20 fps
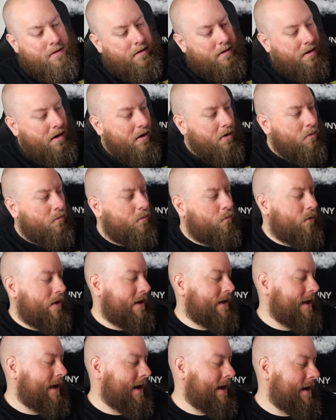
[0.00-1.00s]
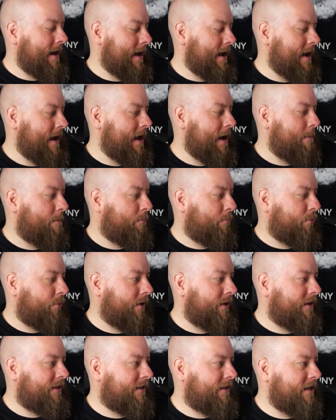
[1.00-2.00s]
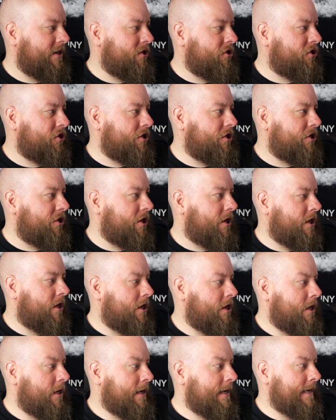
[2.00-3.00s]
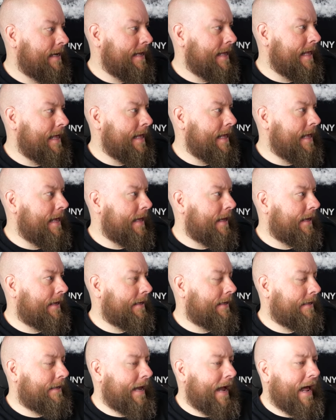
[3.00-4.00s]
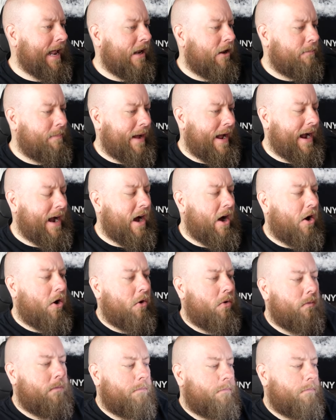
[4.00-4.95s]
Oh, we got a Precision Cow Pal.